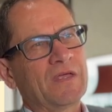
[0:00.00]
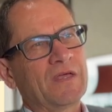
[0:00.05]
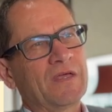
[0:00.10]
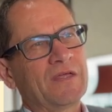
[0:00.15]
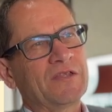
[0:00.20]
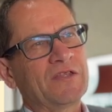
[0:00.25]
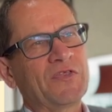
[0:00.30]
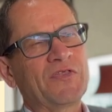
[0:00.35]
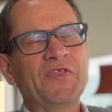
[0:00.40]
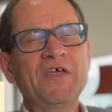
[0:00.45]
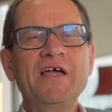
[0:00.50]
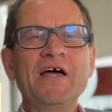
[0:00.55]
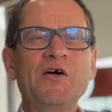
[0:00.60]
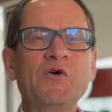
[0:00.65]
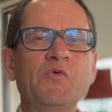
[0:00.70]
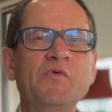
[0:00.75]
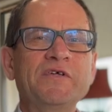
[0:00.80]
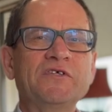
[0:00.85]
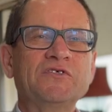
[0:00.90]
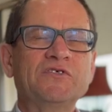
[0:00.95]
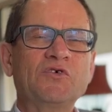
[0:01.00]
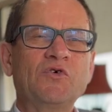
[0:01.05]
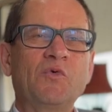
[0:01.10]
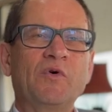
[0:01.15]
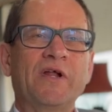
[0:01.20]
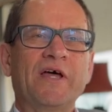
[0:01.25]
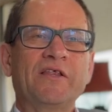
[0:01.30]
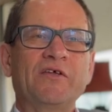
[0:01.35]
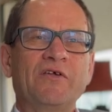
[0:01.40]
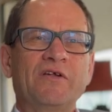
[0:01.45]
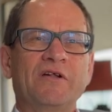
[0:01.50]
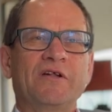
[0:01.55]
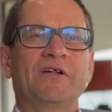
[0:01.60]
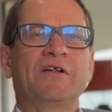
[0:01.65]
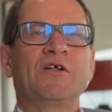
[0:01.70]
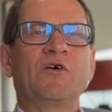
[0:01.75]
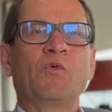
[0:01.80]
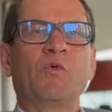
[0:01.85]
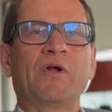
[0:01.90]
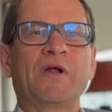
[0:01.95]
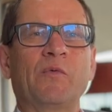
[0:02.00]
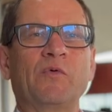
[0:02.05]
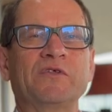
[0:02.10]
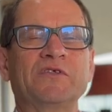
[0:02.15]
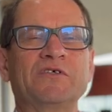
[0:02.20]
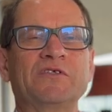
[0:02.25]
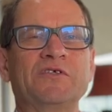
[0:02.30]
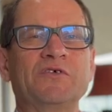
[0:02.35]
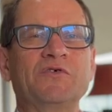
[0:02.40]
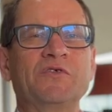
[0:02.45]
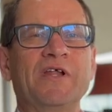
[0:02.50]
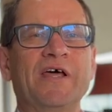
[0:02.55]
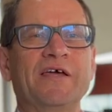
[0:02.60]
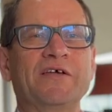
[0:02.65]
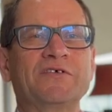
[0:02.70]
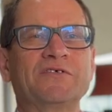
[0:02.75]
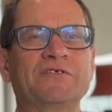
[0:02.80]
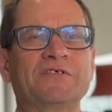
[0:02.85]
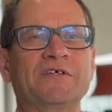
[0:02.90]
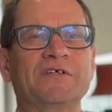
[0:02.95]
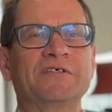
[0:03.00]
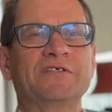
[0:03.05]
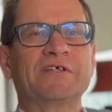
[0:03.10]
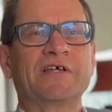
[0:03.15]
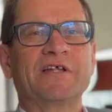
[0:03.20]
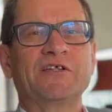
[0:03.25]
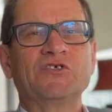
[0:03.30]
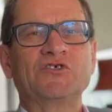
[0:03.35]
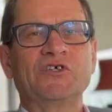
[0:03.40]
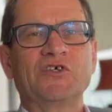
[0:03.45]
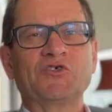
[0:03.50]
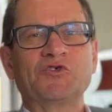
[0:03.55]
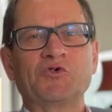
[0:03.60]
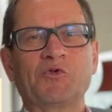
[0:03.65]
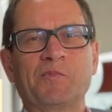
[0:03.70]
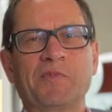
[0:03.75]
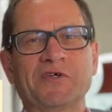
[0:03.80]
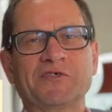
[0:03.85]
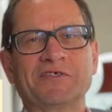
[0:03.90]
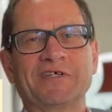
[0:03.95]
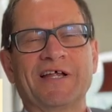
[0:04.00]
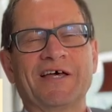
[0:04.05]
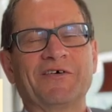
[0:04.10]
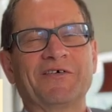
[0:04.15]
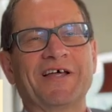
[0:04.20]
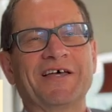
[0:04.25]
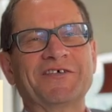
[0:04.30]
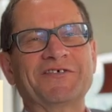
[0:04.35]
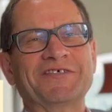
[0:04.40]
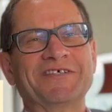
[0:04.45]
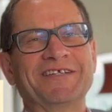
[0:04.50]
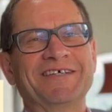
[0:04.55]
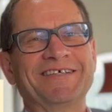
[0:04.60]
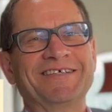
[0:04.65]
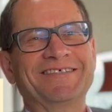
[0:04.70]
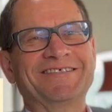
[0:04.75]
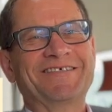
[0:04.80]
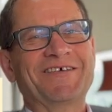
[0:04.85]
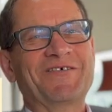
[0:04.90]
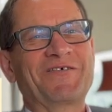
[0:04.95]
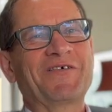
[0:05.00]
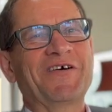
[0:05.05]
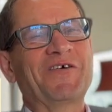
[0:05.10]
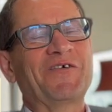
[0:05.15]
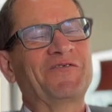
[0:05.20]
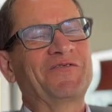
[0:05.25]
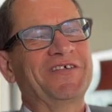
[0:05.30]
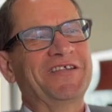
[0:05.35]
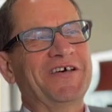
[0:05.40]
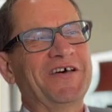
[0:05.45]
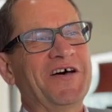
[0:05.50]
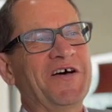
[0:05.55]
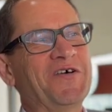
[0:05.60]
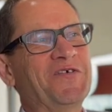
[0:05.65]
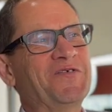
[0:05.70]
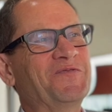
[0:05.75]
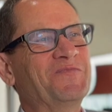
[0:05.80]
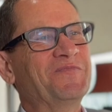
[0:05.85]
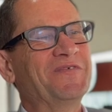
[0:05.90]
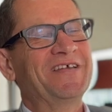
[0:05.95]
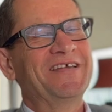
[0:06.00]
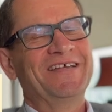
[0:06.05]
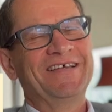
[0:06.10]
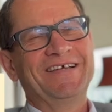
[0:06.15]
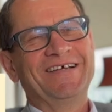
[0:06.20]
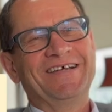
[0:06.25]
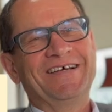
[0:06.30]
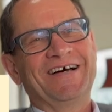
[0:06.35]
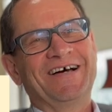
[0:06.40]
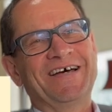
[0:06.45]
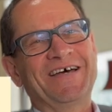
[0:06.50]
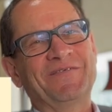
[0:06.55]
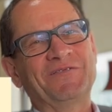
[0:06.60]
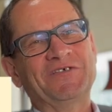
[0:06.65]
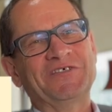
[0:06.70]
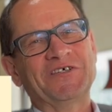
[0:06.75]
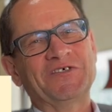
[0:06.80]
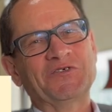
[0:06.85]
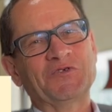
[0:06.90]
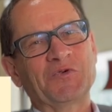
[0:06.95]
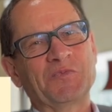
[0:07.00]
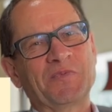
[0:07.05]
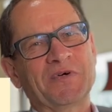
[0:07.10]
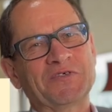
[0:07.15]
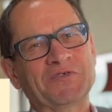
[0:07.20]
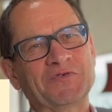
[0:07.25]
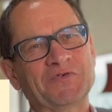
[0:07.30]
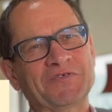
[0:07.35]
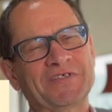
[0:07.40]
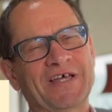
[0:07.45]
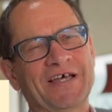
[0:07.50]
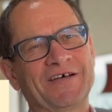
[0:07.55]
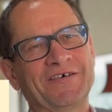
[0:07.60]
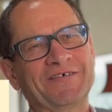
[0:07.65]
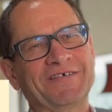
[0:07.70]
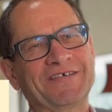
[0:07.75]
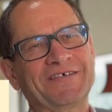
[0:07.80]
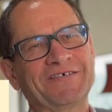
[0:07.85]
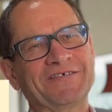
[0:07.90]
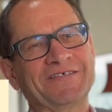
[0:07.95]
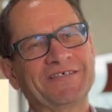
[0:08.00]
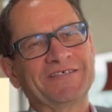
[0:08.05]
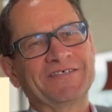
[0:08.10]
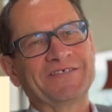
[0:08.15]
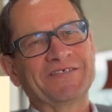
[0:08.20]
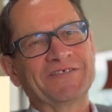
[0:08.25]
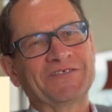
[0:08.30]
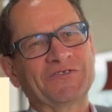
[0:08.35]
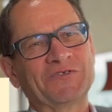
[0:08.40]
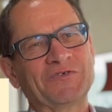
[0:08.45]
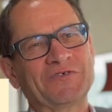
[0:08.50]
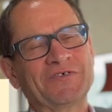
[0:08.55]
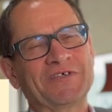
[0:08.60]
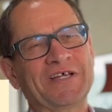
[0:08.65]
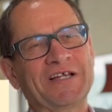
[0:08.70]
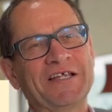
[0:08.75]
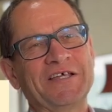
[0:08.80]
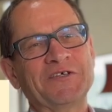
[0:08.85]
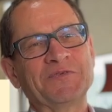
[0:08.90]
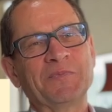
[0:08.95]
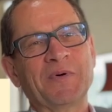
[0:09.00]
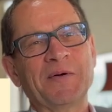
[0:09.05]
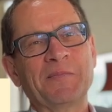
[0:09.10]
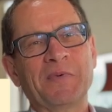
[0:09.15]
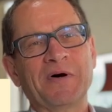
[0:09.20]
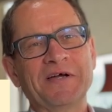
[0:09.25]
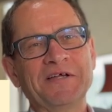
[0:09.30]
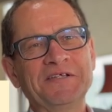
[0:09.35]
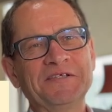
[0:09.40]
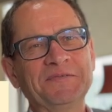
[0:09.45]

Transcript: the thing I always do when I don't know what I want to do next is get a jigsaw puzzle out, actually. So quite often at home, I have jigsaw puzzles out because it just sort of clears my mind.